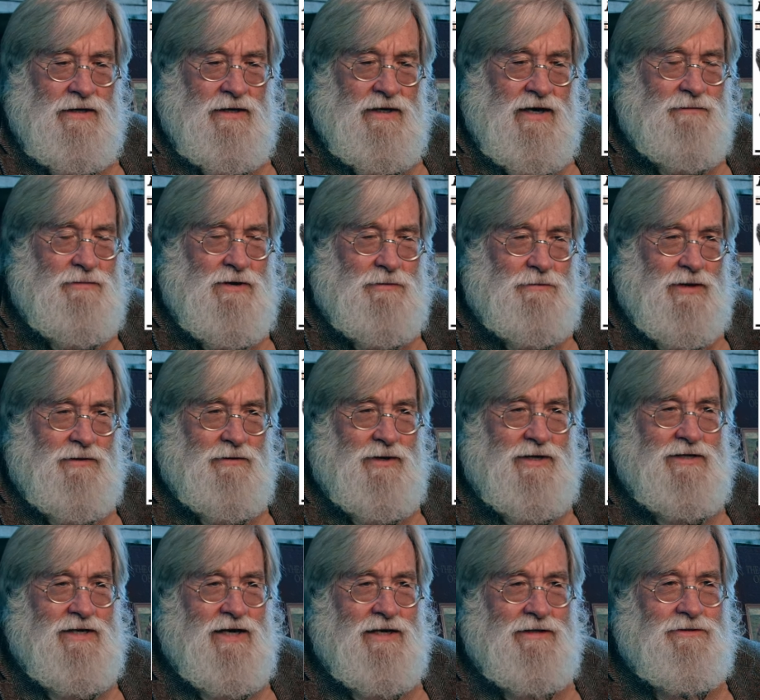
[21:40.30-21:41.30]
I'm not, by the
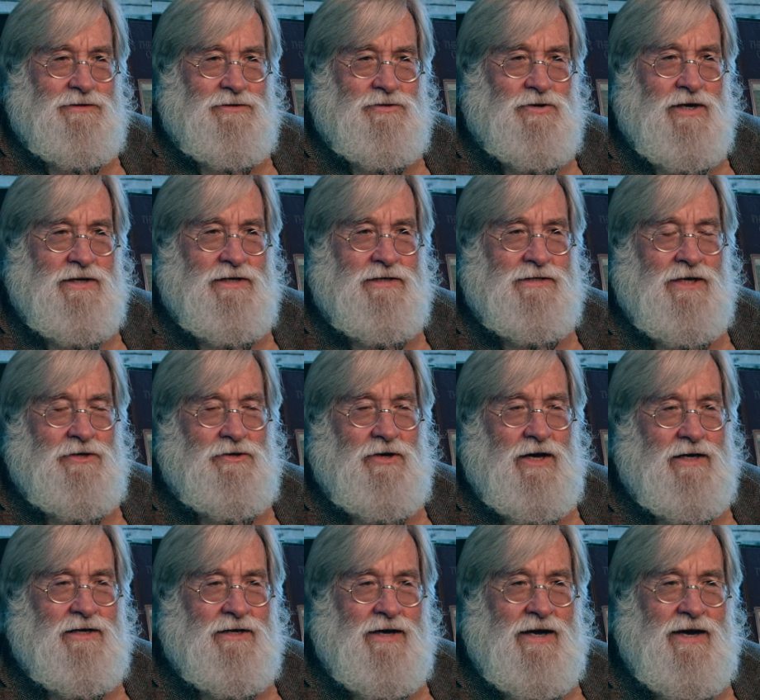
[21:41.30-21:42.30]
way, not trying to tell you
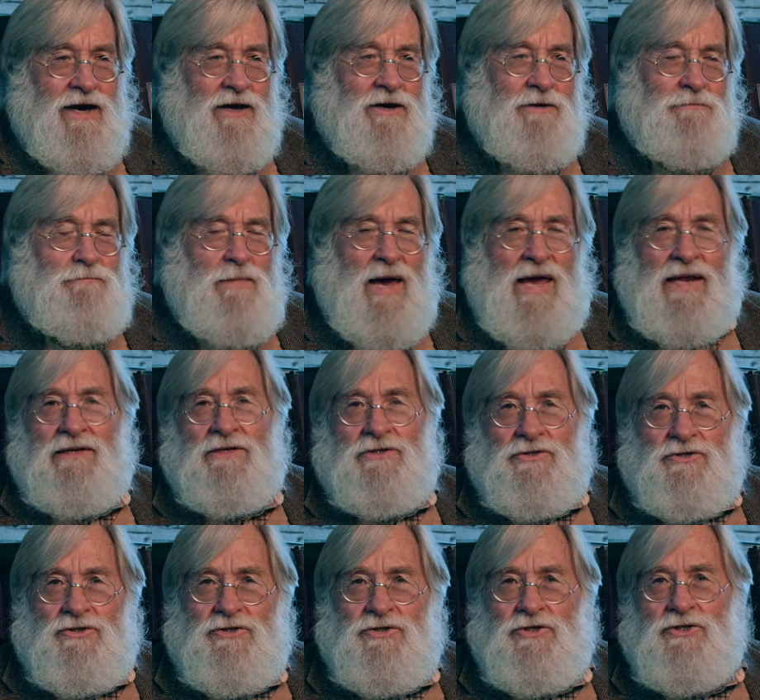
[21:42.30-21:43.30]
how to how to
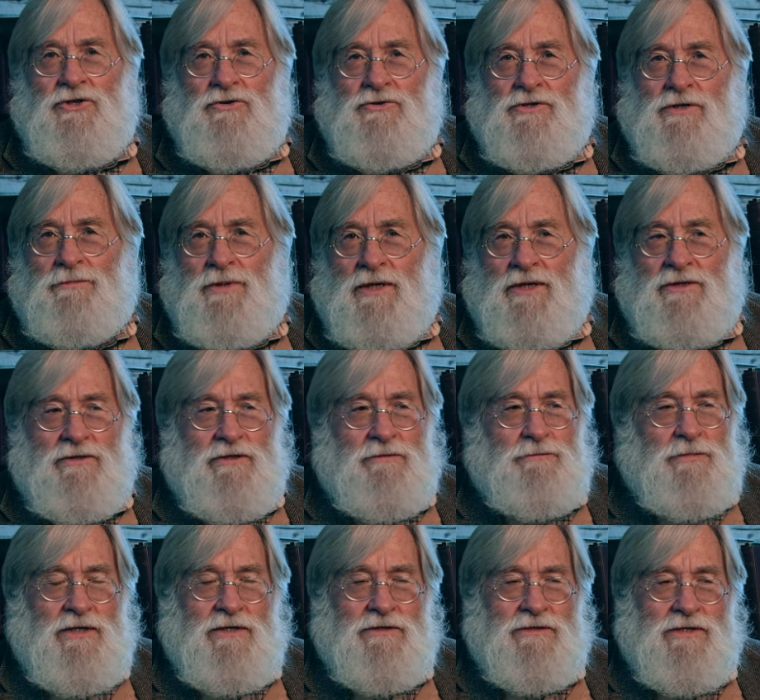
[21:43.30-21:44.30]
manage to use a picture
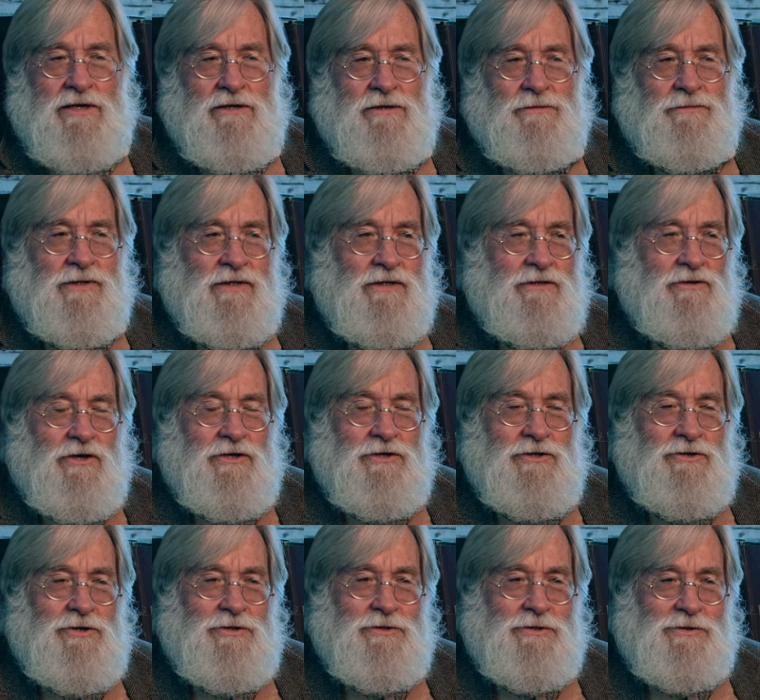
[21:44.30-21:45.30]
because I don't think you ought to
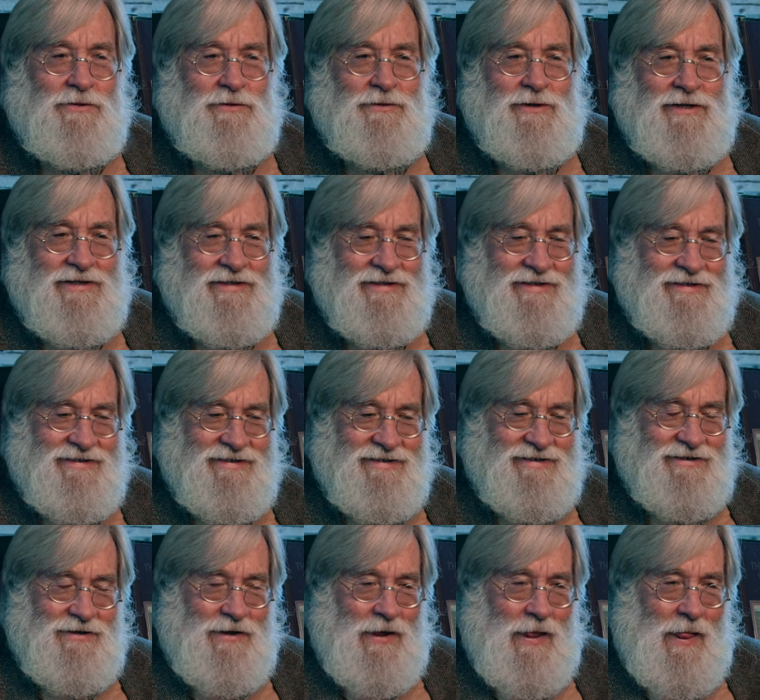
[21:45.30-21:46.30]
use one. I think
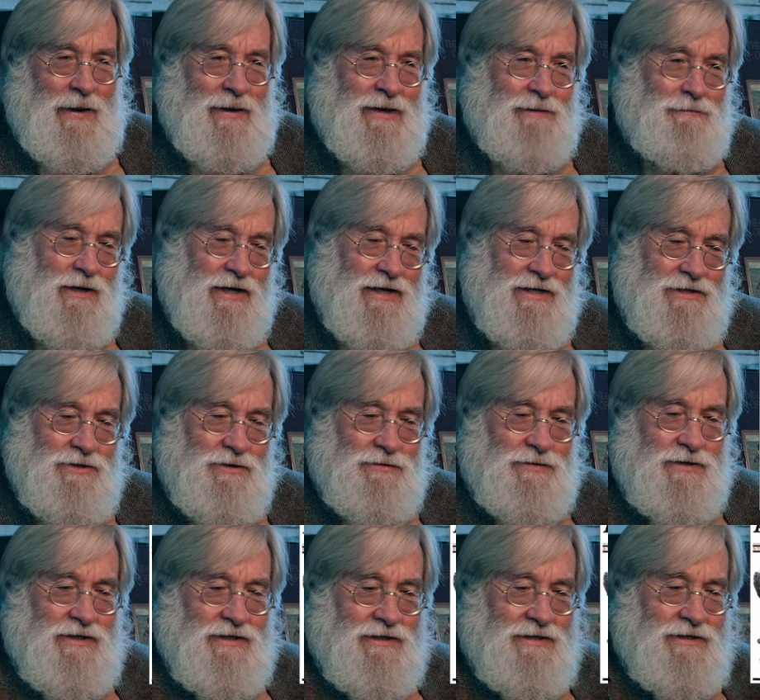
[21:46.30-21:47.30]
you, but I do
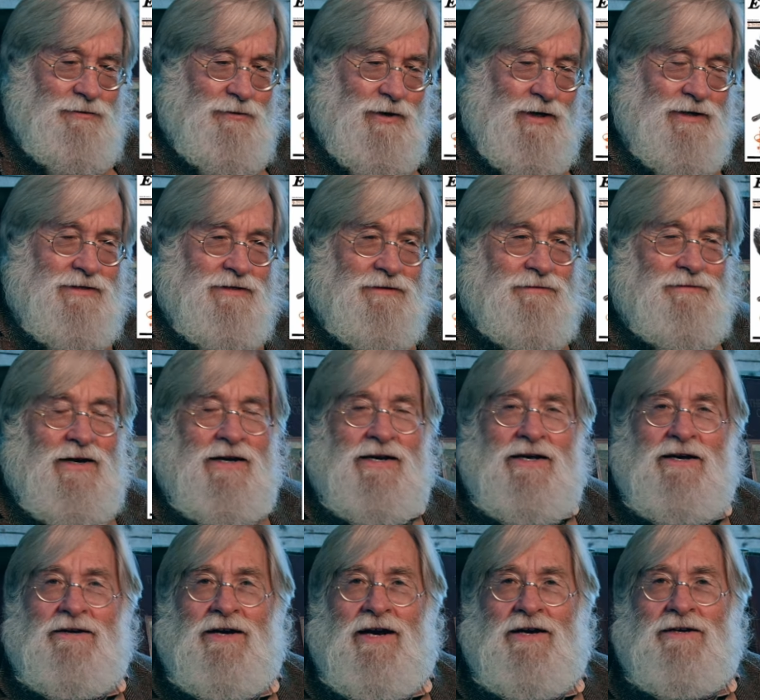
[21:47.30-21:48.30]
think you want to find
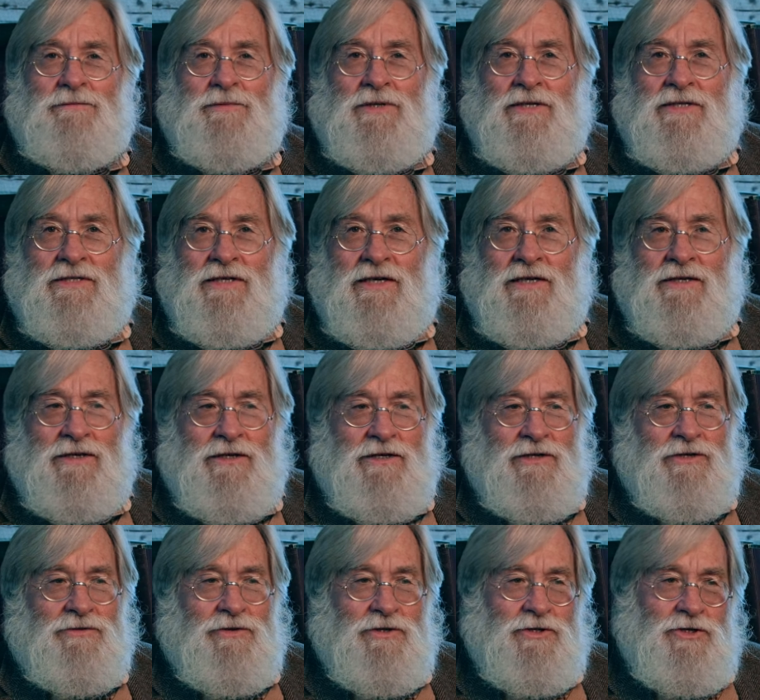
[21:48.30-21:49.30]
out how to maintain
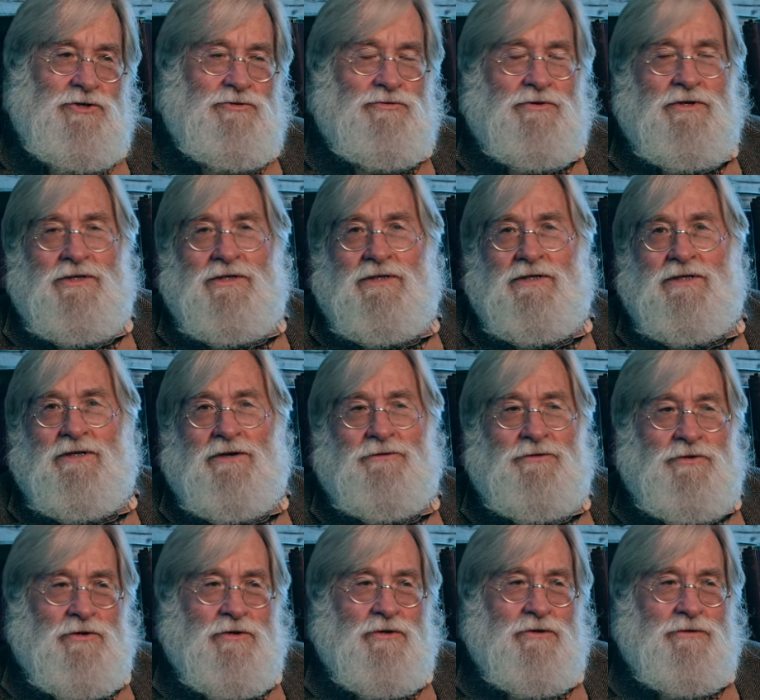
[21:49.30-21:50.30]
a, the unity of
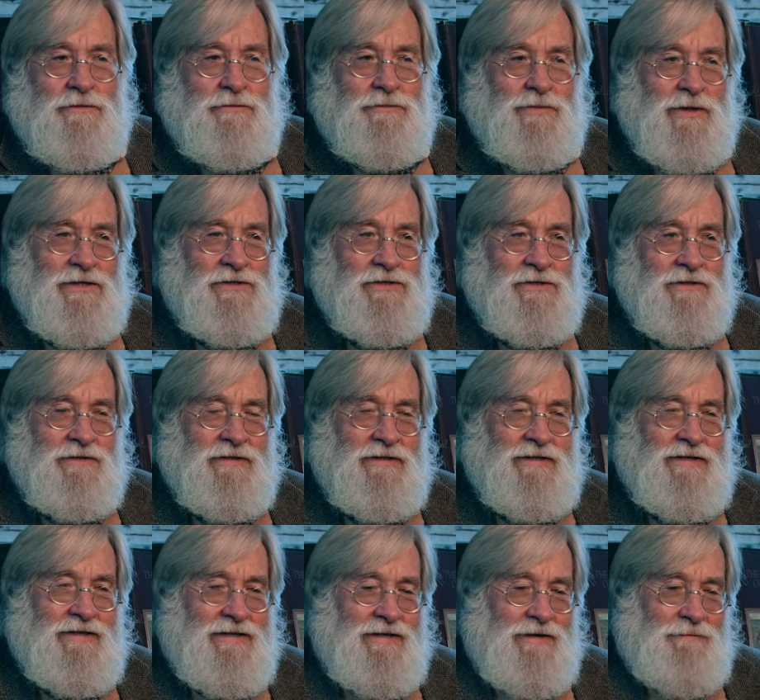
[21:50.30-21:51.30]
your own impression
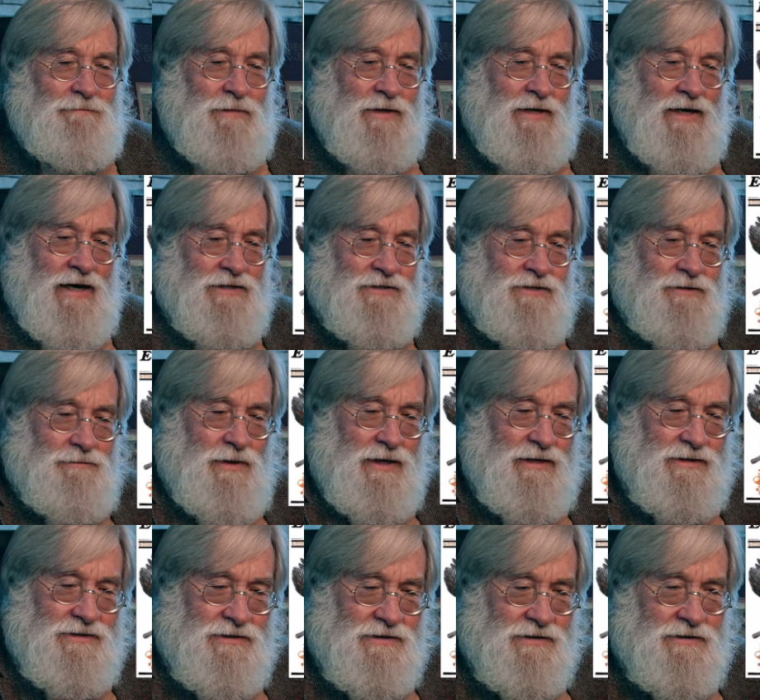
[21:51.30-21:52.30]
as the
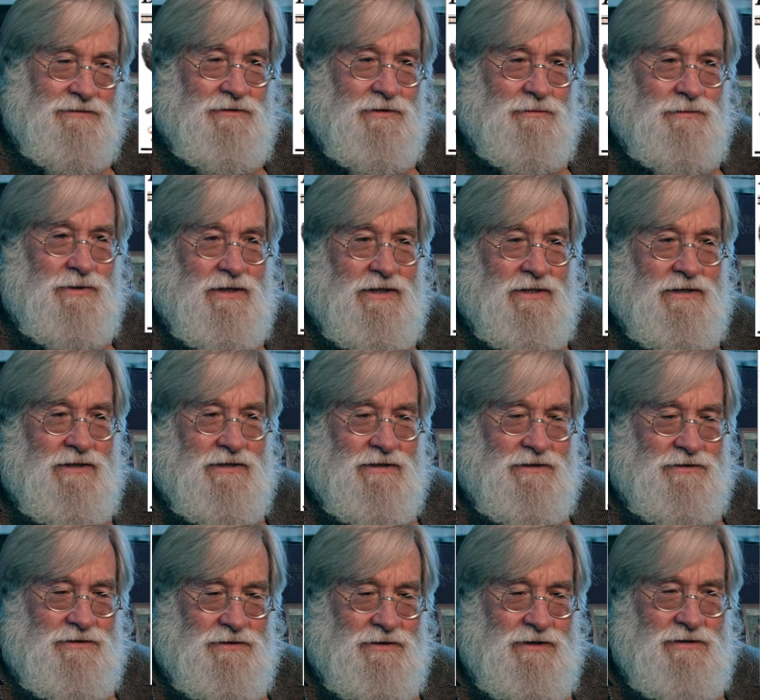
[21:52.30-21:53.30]
basis of your
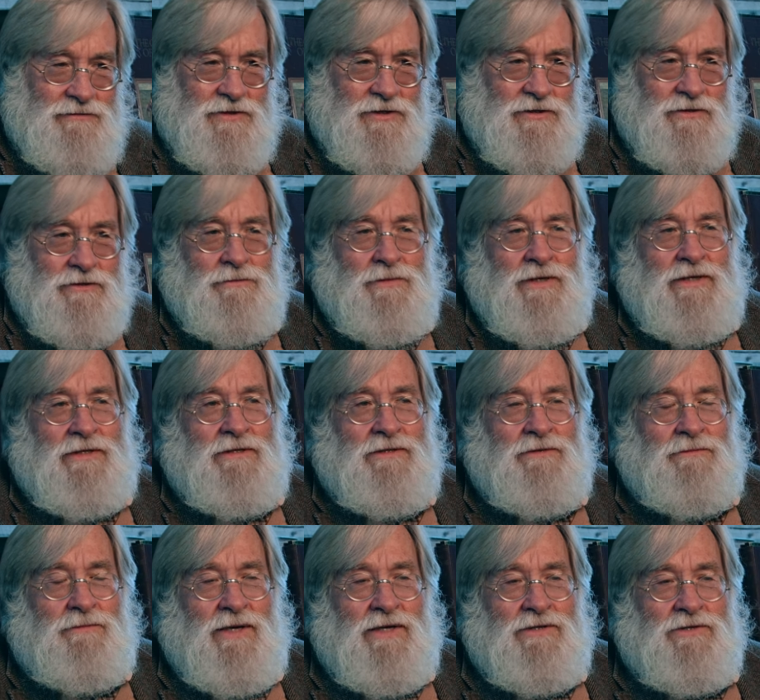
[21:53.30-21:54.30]
beginning to even do ima-
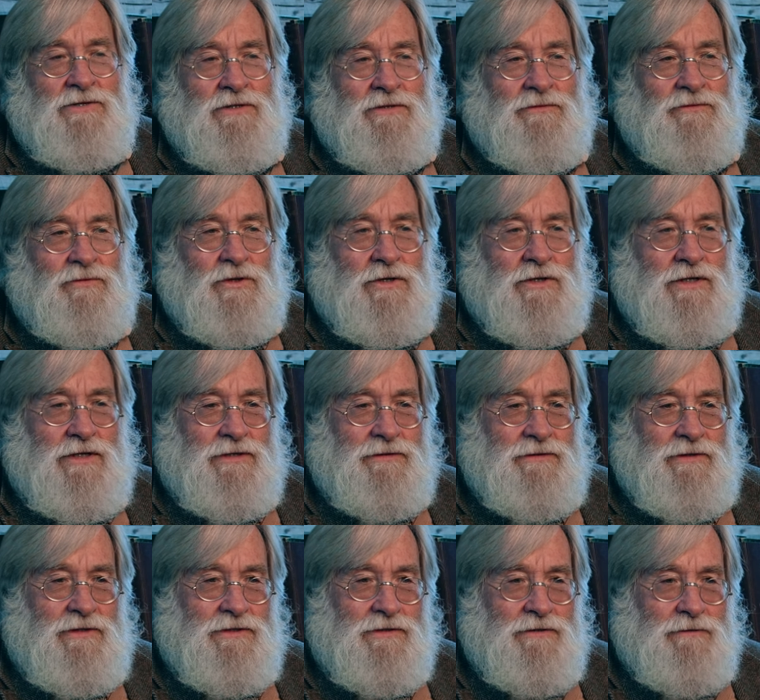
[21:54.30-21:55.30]
imaginative work like
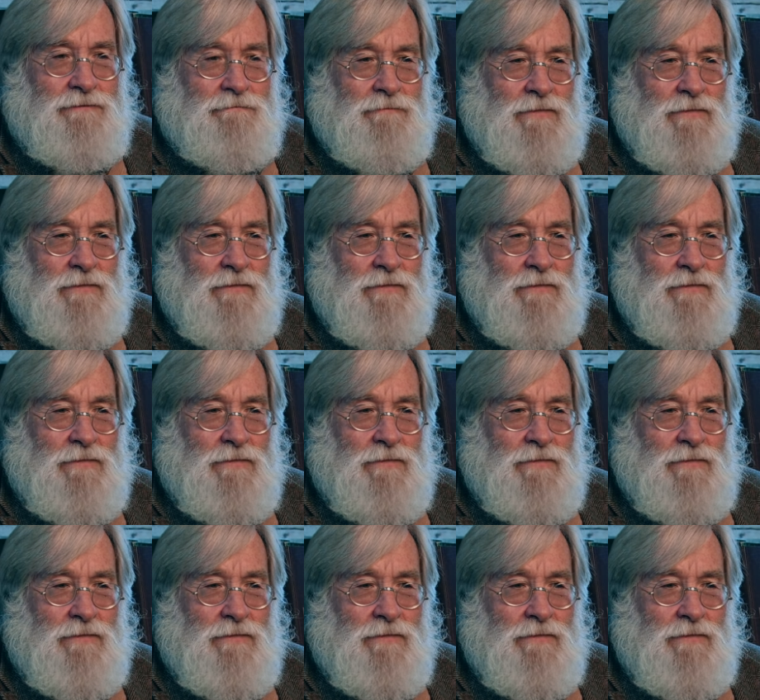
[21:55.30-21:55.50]
this.